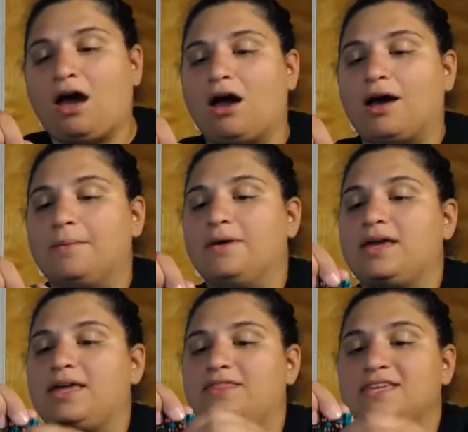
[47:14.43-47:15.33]
Um,
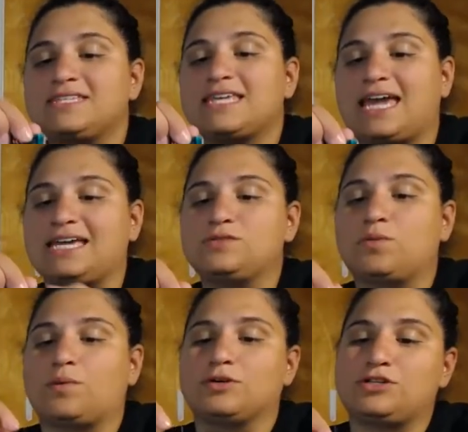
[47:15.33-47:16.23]
in this case,
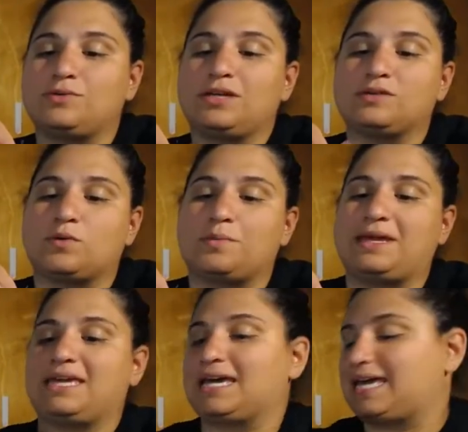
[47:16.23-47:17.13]
what we're doing is we're
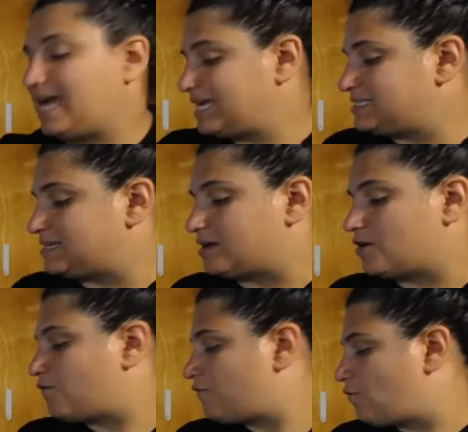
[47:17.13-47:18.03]
making a casing
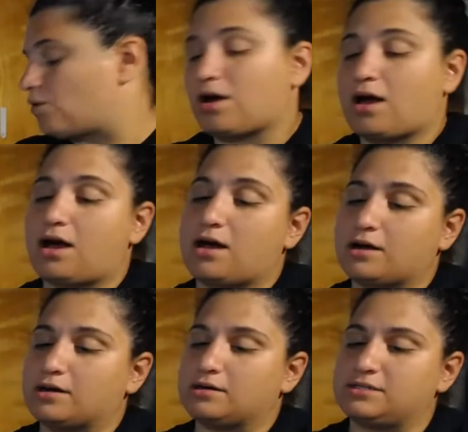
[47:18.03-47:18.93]
for
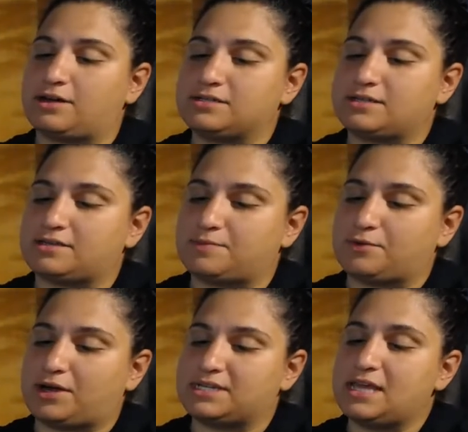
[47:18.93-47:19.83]
our, sorry, I saw some
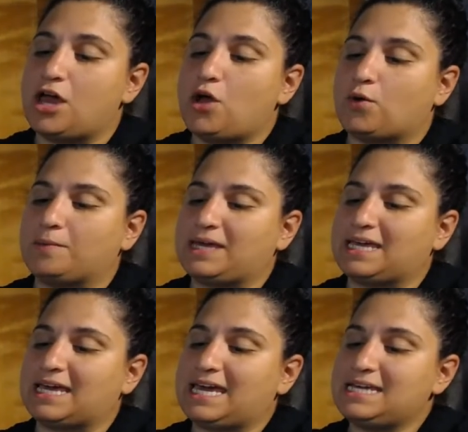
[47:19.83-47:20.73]
threads. We're
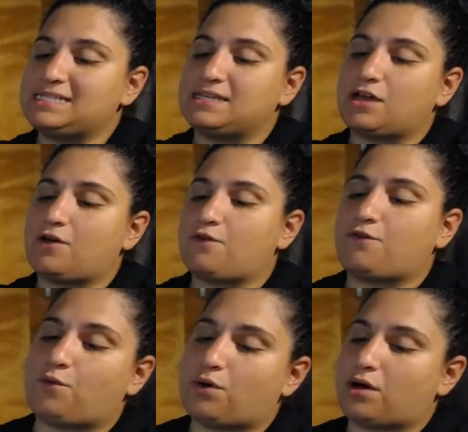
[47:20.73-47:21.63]
making a casing
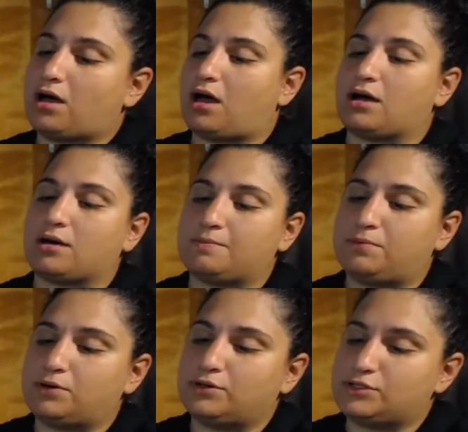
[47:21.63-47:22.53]
for our
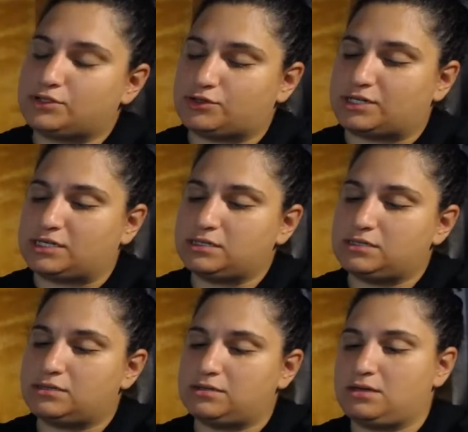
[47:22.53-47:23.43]
pull
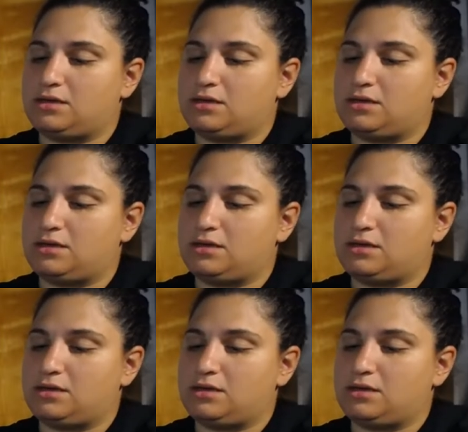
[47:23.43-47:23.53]
strings.